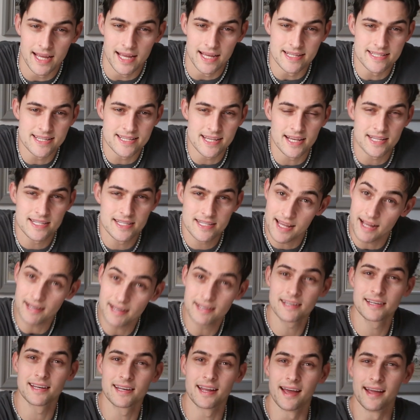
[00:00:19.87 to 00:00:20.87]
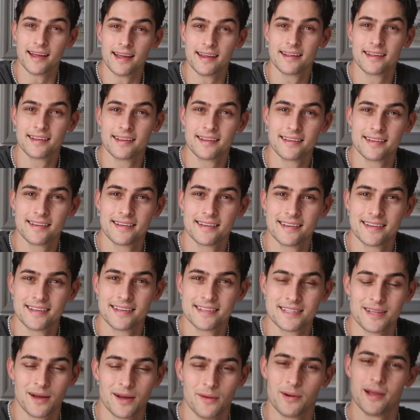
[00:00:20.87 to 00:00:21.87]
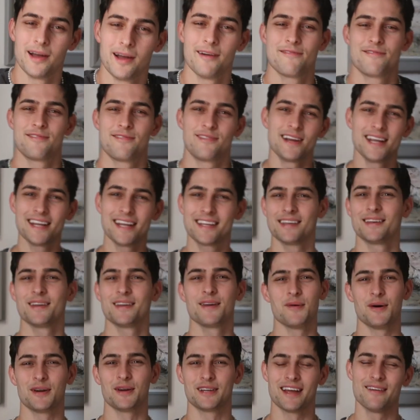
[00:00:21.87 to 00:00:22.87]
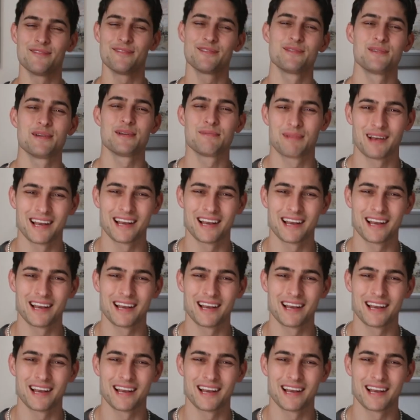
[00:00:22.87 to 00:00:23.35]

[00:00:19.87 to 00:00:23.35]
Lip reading: is a Saturday. So we are free to do whatever we